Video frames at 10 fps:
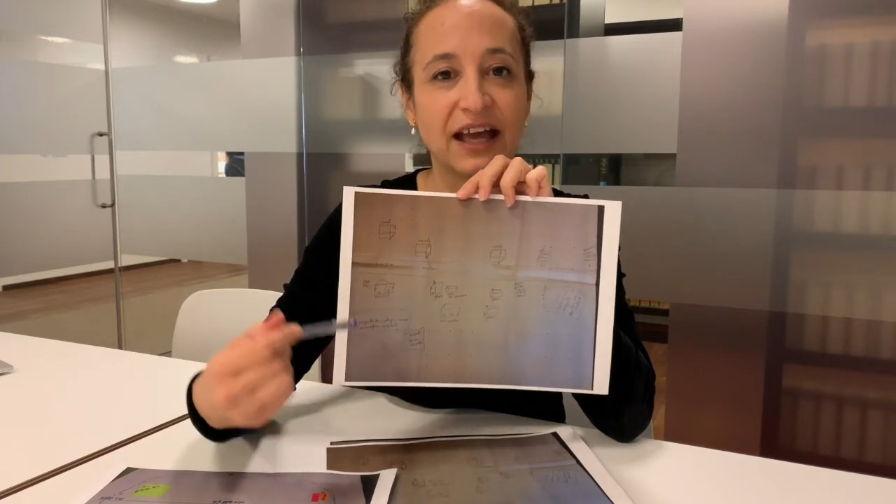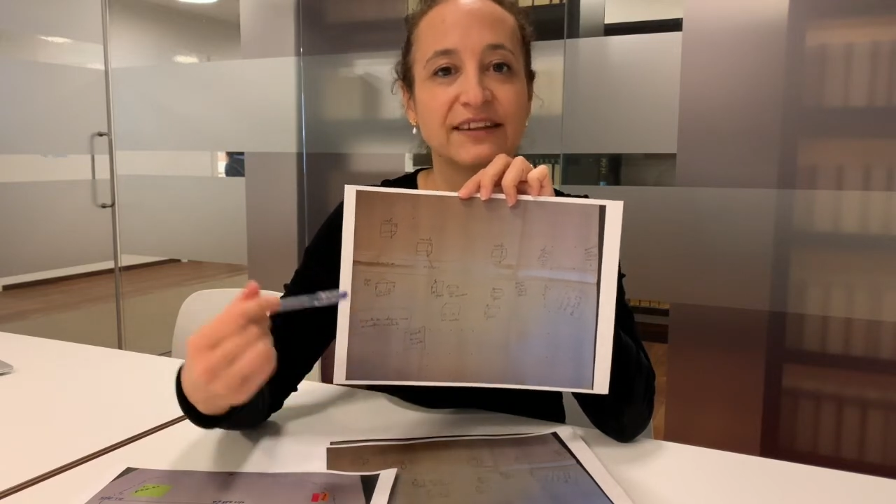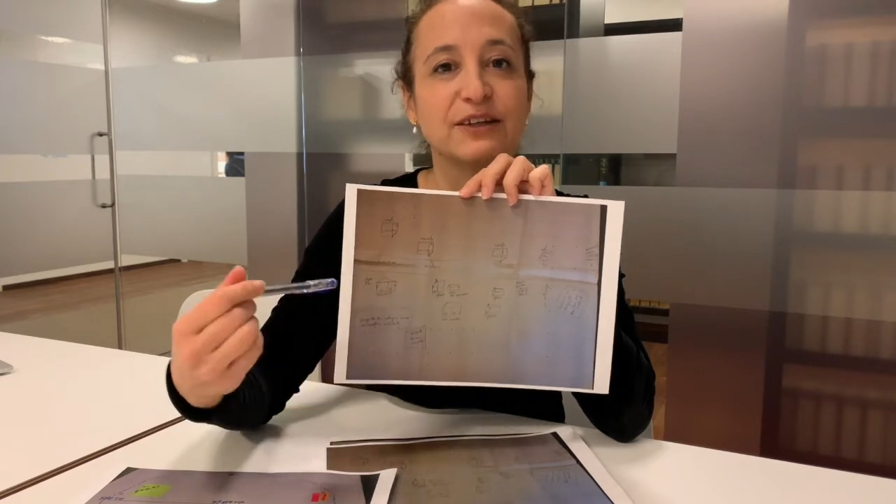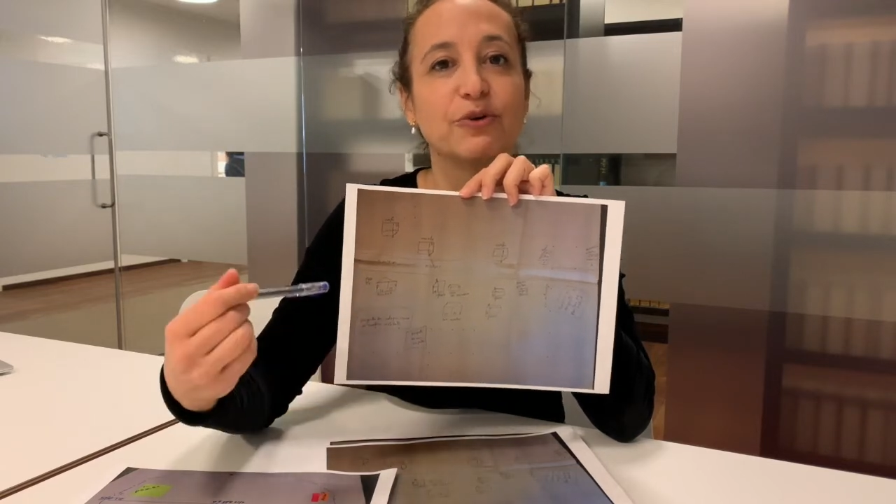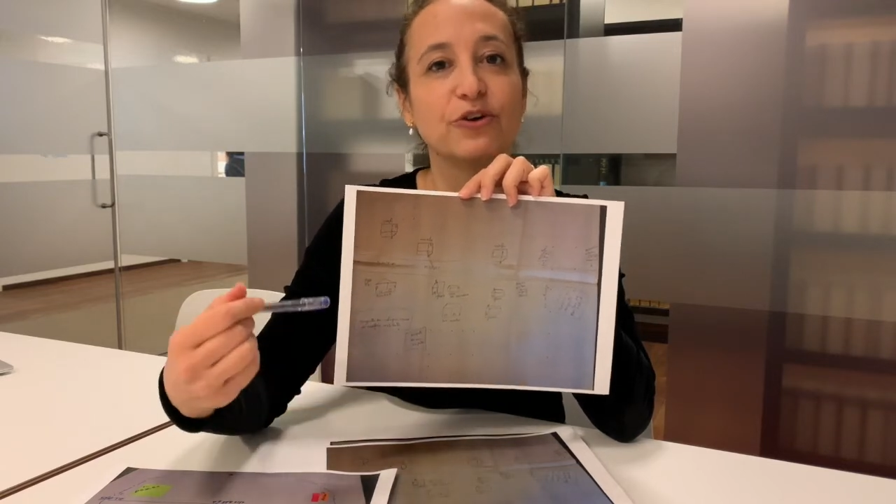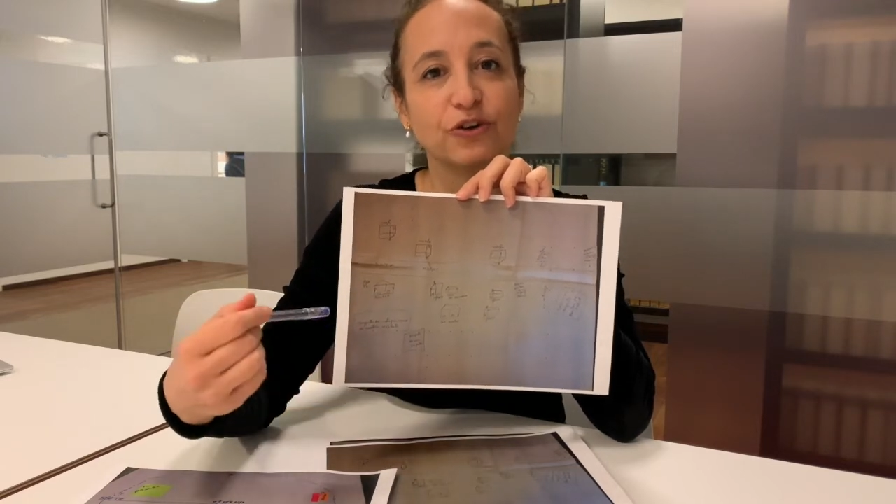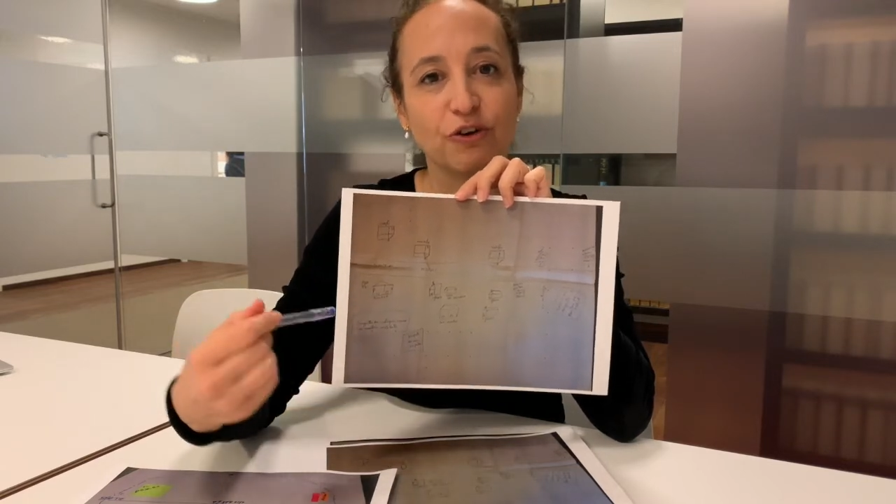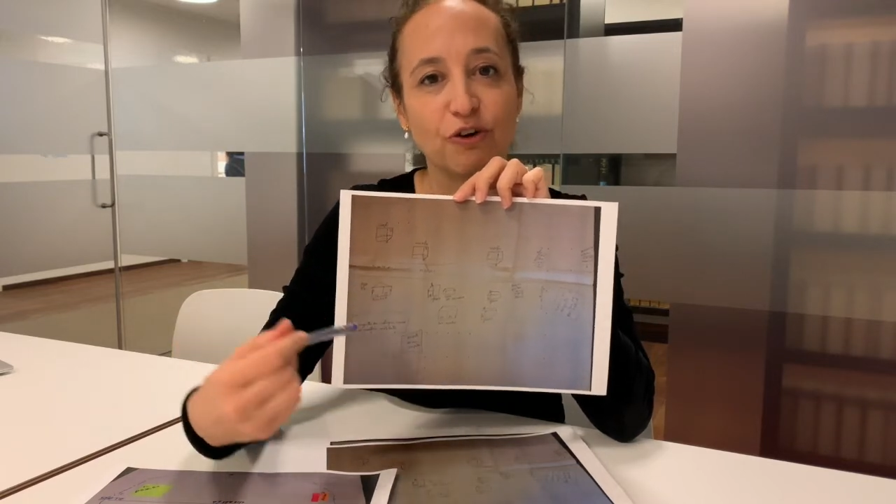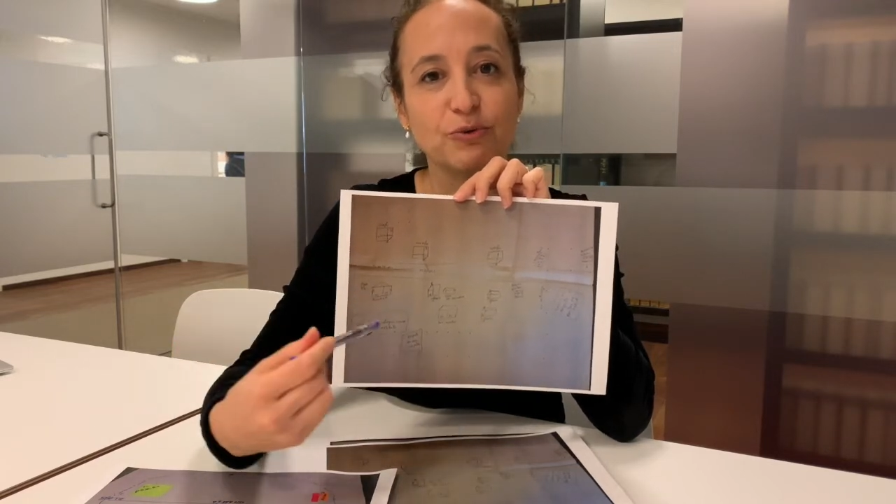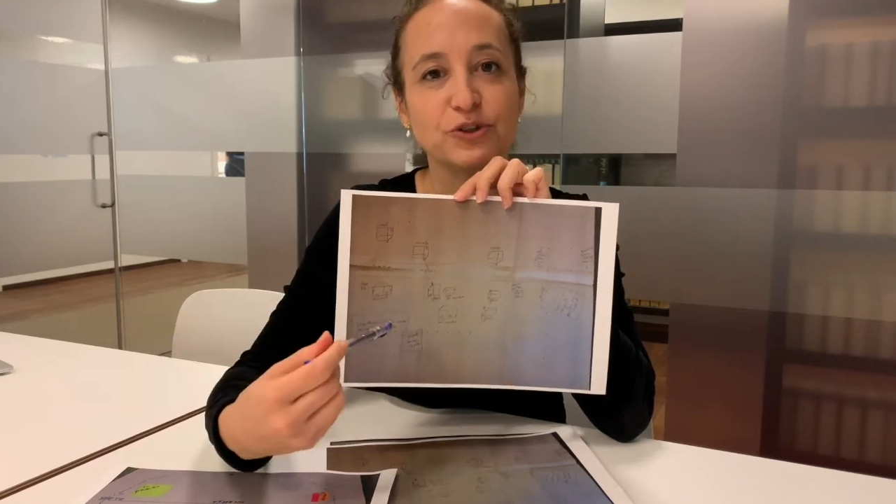and they were not
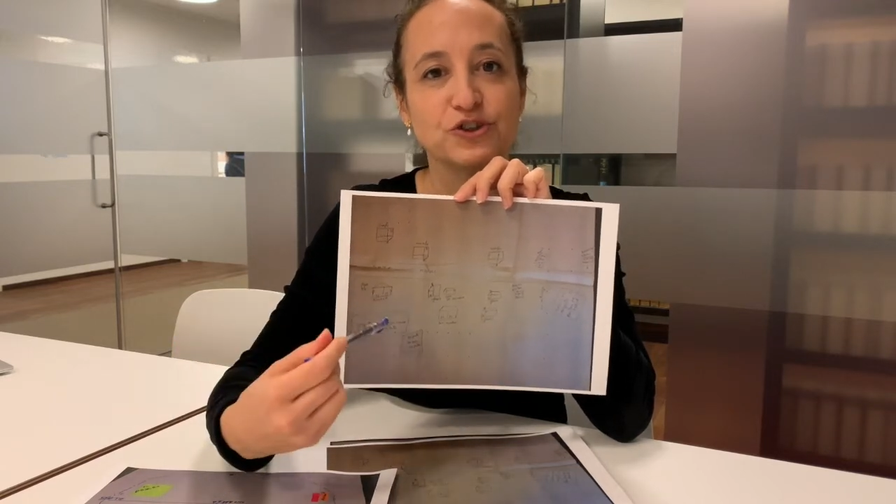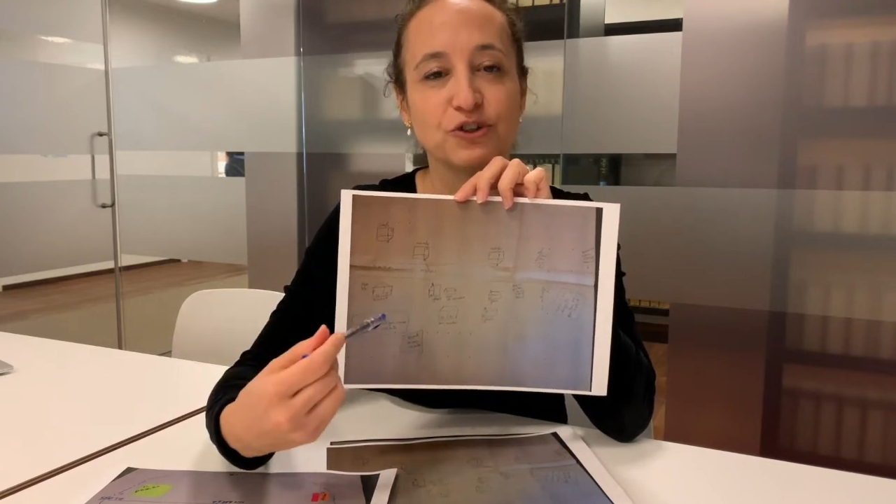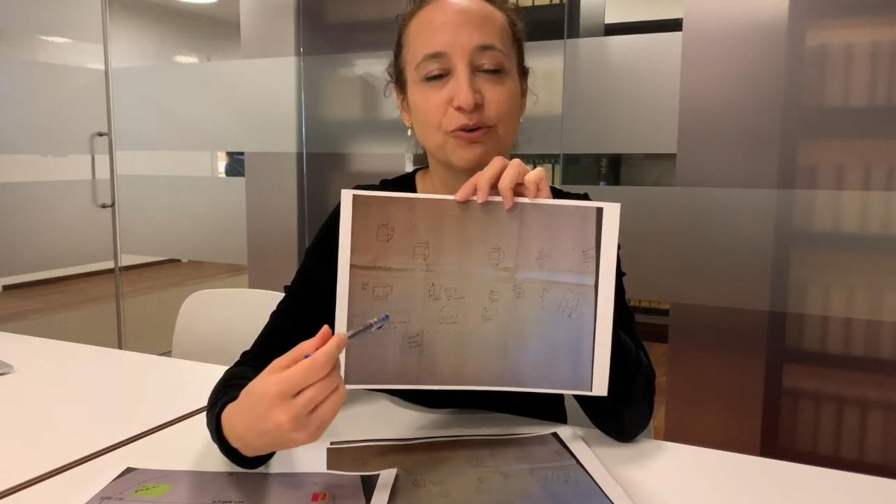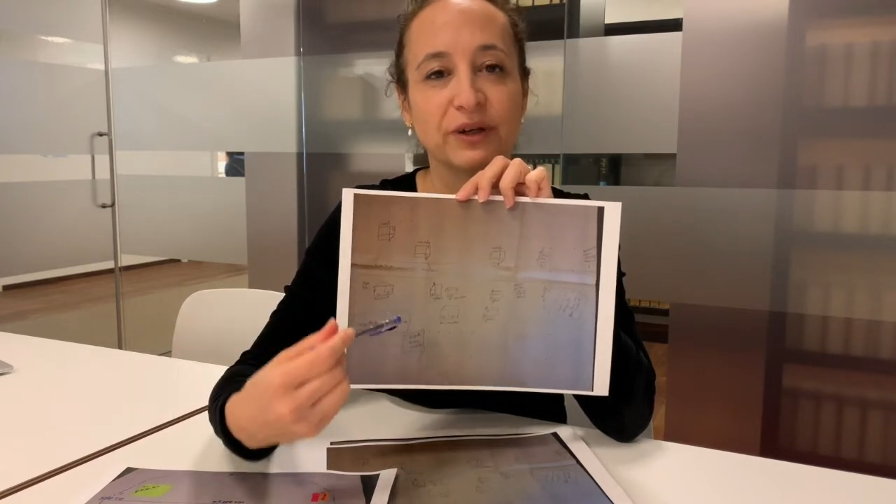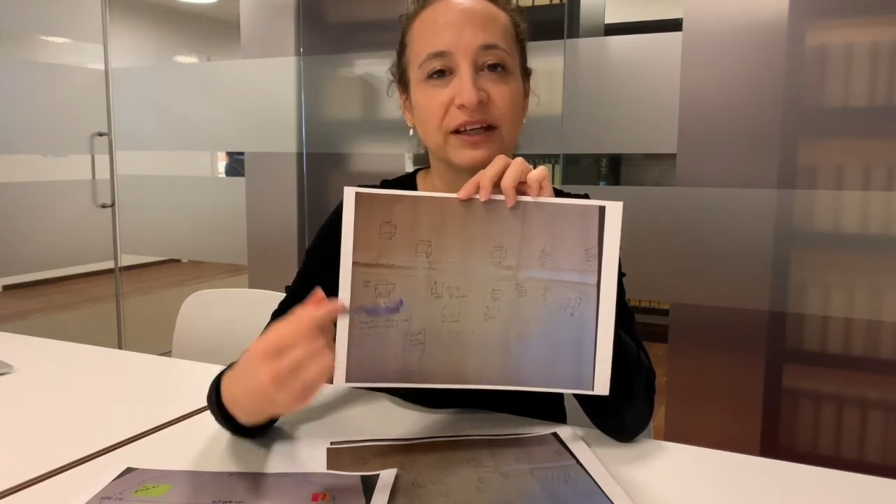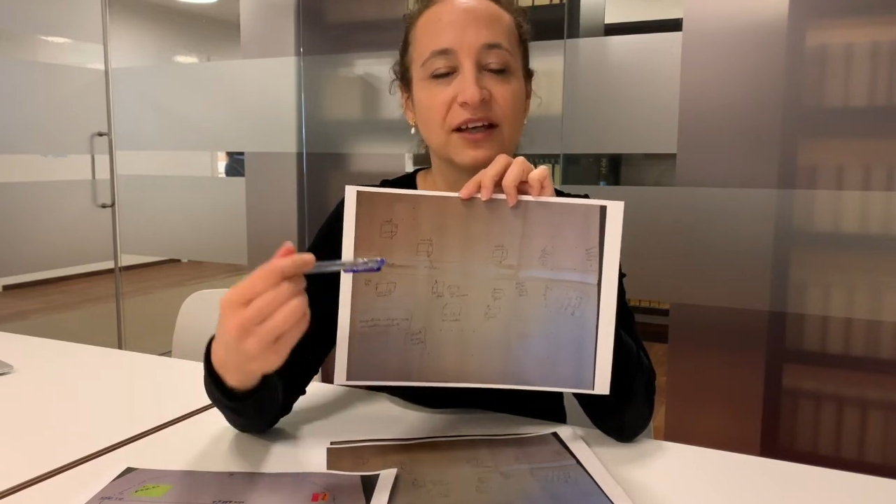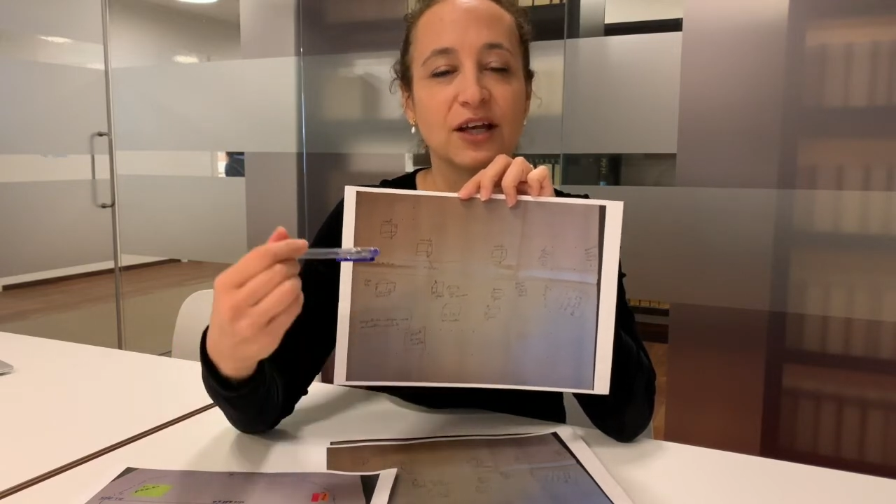always showing